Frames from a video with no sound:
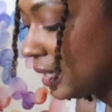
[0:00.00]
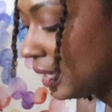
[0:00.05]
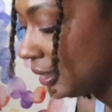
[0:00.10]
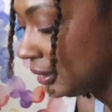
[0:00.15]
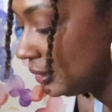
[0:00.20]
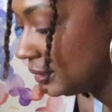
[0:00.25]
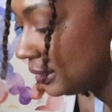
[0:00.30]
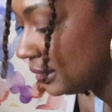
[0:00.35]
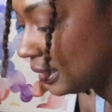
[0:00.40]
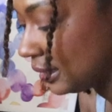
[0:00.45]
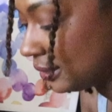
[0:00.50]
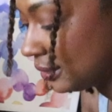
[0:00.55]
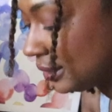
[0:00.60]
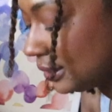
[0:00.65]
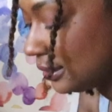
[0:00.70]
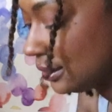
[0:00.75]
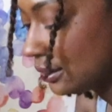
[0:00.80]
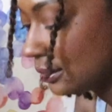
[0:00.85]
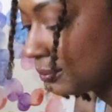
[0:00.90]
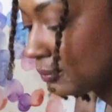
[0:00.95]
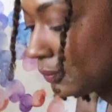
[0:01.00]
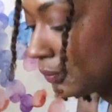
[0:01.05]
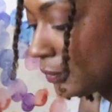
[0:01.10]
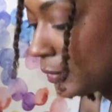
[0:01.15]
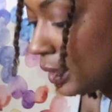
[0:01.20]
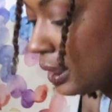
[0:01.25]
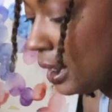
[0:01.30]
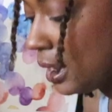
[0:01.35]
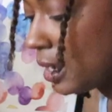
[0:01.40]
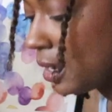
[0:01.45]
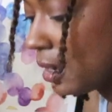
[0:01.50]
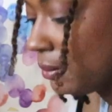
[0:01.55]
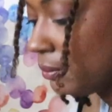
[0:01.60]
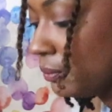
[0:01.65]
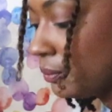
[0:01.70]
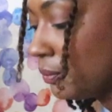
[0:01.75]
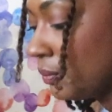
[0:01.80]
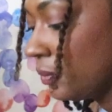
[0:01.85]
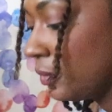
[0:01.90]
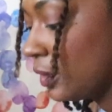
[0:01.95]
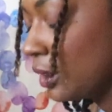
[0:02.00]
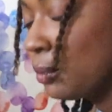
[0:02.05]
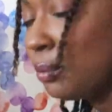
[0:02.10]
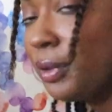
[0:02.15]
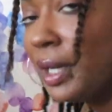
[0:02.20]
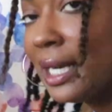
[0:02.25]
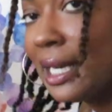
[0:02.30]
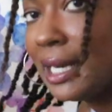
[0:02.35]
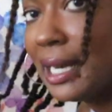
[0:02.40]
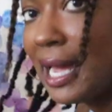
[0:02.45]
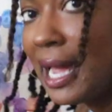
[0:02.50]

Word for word: I need to dust this. Um, but it